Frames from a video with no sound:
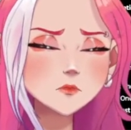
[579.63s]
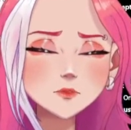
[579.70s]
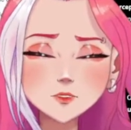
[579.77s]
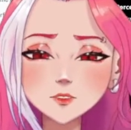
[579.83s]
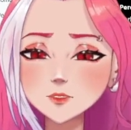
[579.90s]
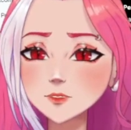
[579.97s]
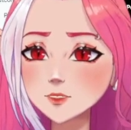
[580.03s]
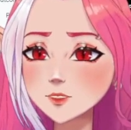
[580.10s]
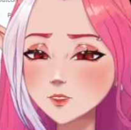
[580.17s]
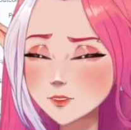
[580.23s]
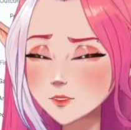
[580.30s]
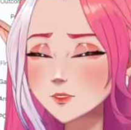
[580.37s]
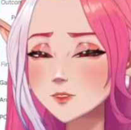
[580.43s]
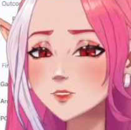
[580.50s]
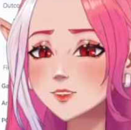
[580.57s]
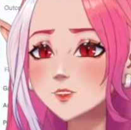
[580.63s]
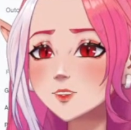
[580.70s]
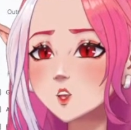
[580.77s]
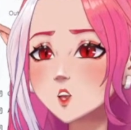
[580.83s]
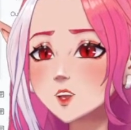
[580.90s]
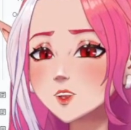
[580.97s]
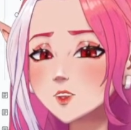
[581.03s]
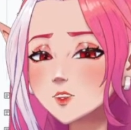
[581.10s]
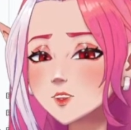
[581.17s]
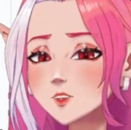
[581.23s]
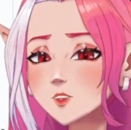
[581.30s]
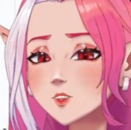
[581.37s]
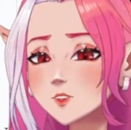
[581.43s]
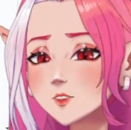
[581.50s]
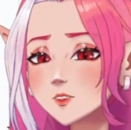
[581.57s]
Jesus Christ. Alright.
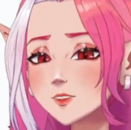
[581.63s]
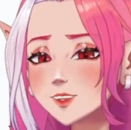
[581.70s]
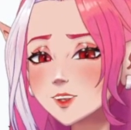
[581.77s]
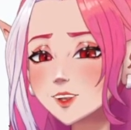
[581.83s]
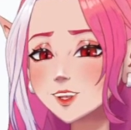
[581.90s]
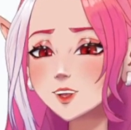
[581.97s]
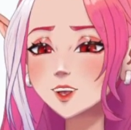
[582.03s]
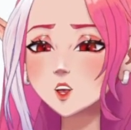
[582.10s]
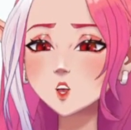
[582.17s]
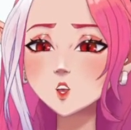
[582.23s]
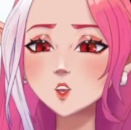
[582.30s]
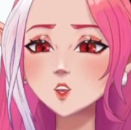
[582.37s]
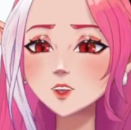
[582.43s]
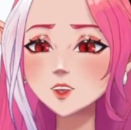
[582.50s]
Skill challenge rules.